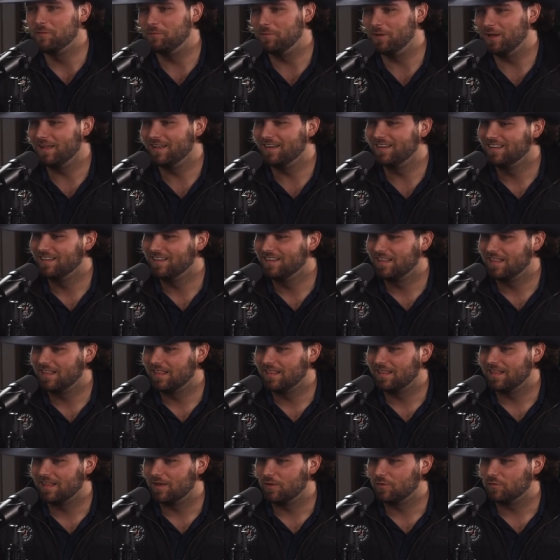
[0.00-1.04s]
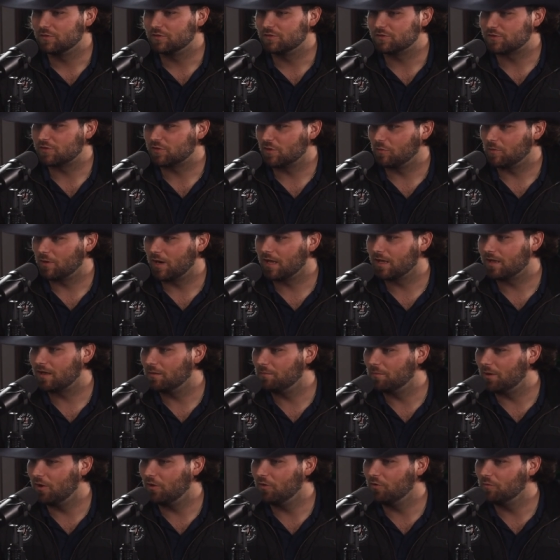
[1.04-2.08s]
But so when I
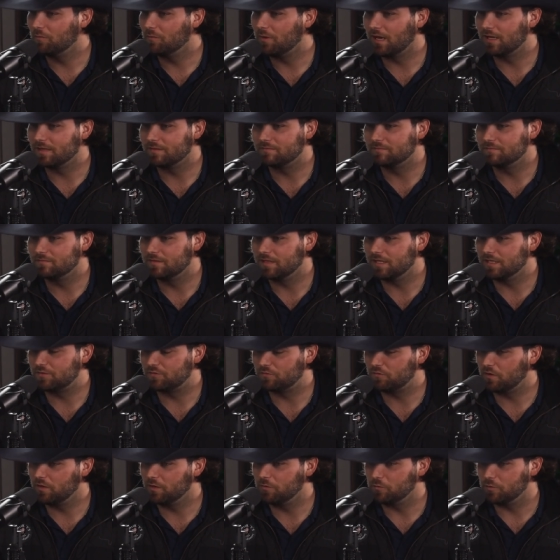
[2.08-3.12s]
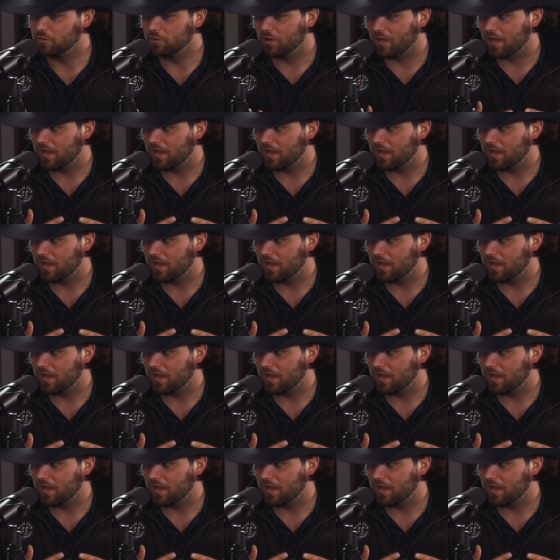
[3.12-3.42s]
come home, I it's funny when you